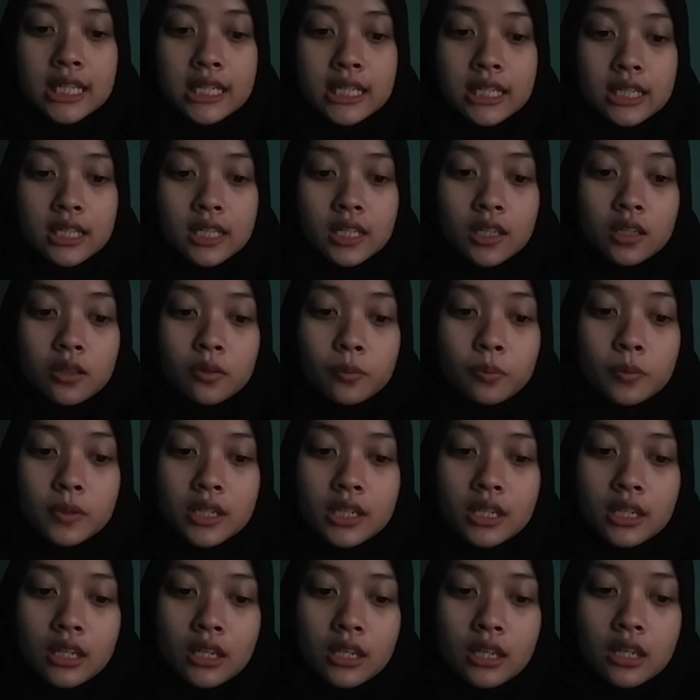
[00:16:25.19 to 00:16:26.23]

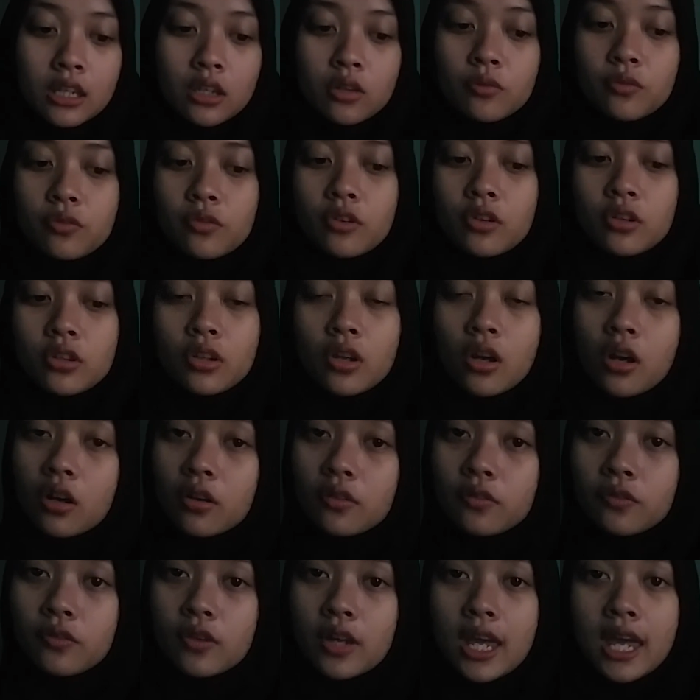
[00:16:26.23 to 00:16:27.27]
nearby, in front
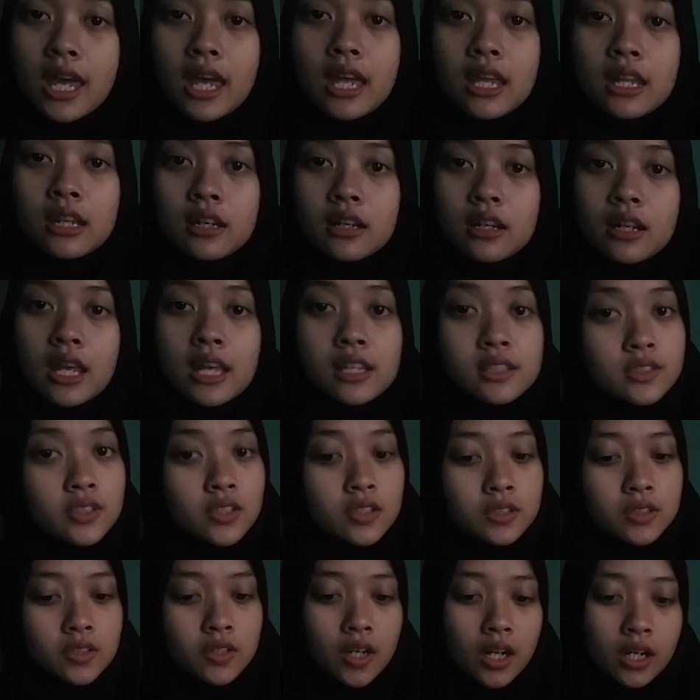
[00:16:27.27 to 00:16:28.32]
of, and
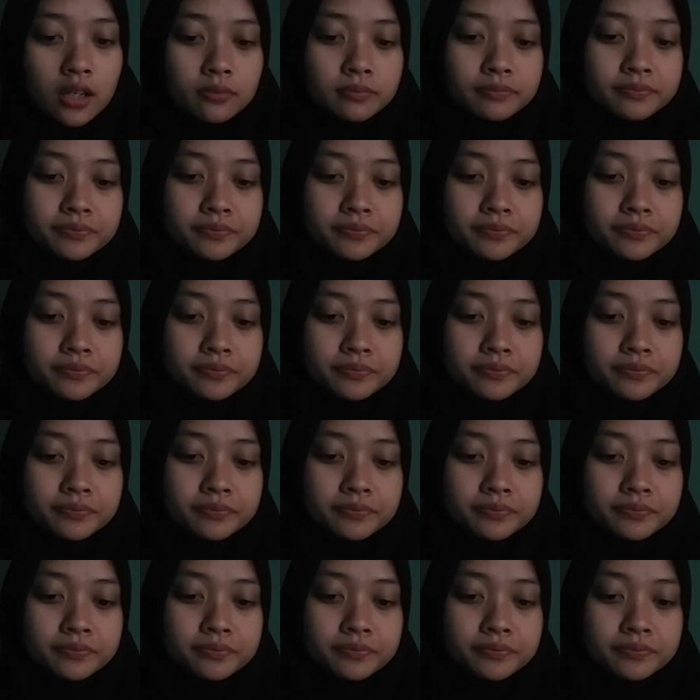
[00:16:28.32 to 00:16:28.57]
etc.